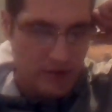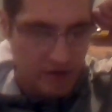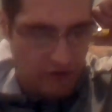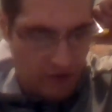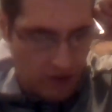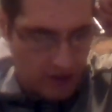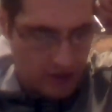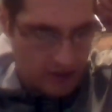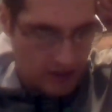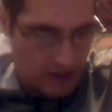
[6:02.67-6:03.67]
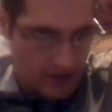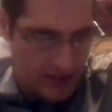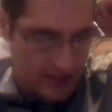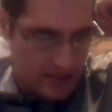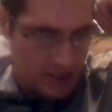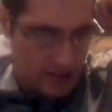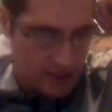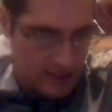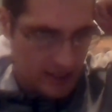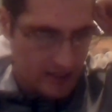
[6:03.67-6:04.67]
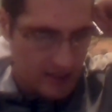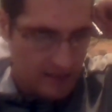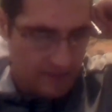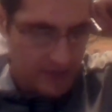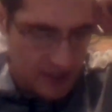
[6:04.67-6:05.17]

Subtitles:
the force that is initially sent to them